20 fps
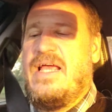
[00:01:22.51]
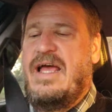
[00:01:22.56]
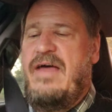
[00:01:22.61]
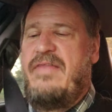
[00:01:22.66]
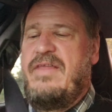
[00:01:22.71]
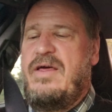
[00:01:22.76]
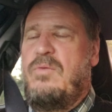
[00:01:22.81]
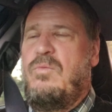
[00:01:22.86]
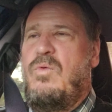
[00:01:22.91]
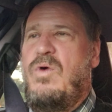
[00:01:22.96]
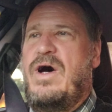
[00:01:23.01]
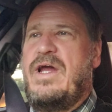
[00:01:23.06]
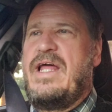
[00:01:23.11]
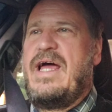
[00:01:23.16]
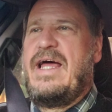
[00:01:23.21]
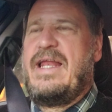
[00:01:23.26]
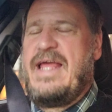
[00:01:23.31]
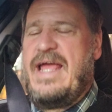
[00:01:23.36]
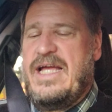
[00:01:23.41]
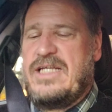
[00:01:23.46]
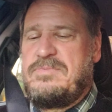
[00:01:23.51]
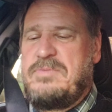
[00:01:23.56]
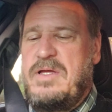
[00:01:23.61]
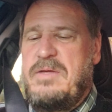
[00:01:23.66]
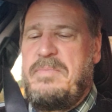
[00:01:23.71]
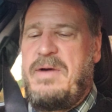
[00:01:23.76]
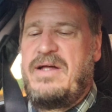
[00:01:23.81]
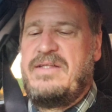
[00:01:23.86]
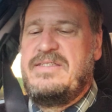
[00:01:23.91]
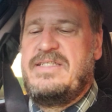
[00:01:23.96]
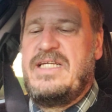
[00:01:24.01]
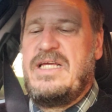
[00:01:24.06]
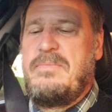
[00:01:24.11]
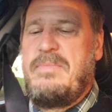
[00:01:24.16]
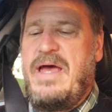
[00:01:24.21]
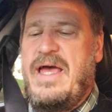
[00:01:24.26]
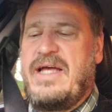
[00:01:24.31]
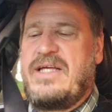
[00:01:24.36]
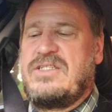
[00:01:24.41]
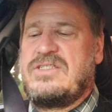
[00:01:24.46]
And then one on asked me about
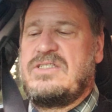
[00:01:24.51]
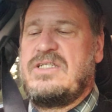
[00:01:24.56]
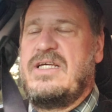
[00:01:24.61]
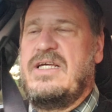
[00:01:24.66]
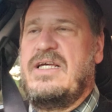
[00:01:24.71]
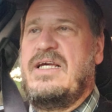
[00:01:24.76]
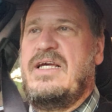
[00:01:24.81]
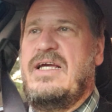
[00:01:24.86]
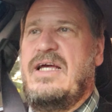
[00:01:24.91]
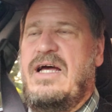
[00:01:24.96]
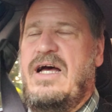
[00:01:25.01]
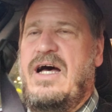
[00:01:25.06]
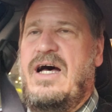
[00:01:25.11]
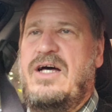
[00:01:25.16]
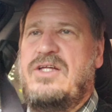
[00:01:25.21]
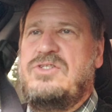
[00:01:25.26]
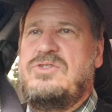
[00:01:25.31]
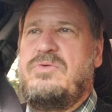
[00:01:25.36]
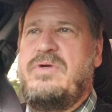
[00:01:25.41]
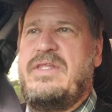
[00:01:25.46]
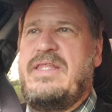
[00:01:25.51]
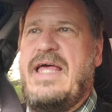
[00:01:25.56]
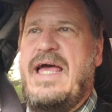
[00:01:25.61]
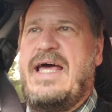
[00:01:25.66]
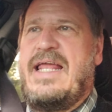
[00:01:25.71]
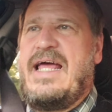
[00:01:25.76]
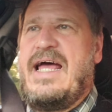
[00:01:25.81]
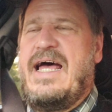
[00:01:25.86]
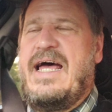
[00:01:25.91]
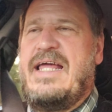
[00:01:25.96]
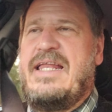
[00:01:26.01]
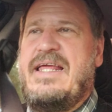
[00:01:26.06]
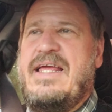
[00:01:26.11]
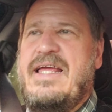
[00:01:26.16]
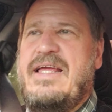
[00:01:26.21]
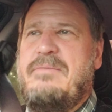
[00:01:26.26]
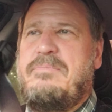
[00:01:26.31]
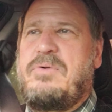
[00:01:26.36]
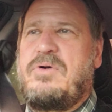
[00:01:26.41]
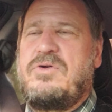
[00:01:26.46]
DMX uh, doing that on
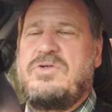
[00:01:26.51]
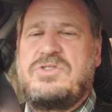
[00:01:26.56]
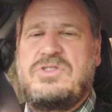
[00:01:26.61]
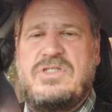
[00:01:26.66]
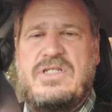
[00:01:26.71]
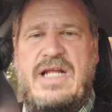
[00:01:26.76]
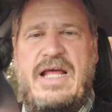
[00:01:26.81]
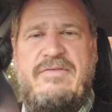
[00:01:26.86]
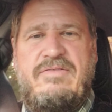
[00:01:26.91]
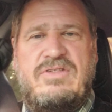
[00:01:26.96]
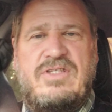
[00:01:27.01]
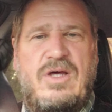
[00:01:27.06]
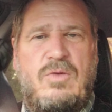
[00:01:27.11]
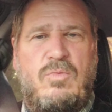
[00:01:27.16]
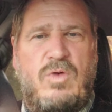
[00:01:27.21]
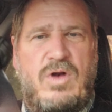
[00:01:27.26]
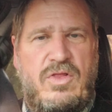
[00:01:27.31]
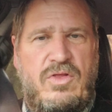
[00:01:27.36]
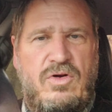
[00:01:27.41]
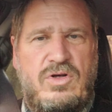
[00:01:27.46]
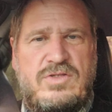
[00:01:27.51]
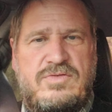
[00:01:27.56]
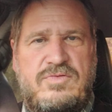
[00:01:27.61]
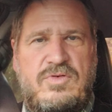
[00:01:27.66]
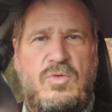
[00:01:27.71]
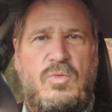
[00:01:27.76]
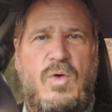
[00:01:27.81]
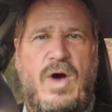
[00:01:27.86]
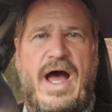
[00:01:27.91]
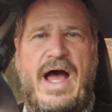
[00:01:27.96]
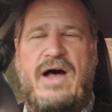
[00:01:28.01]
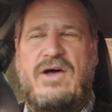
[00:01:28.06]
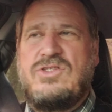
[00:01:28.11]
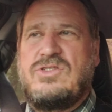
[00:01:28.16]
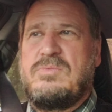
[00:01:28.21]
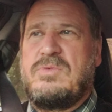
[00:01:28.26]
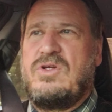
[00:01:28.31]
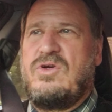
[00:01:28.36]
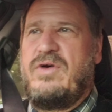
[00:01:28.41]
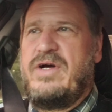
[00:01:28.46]
a person. I haven't done one of those for a while,
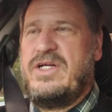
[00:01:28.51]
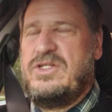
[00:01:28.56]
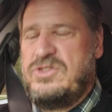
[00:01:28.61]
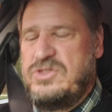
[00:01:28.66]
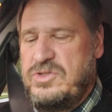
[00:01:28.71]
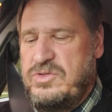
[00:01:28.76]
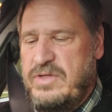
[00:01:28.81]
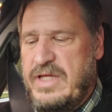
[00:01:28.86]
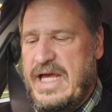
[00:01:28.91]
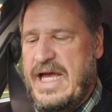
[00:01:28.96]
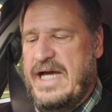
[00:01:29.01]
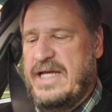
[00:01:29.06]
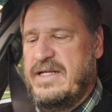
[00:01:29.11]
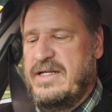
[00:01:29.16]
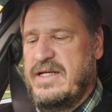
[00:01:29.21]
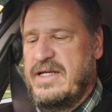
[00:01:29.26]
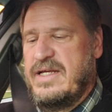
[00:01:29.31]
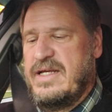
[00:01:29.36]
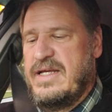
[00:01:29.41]
so I'm going to go ahead and do that.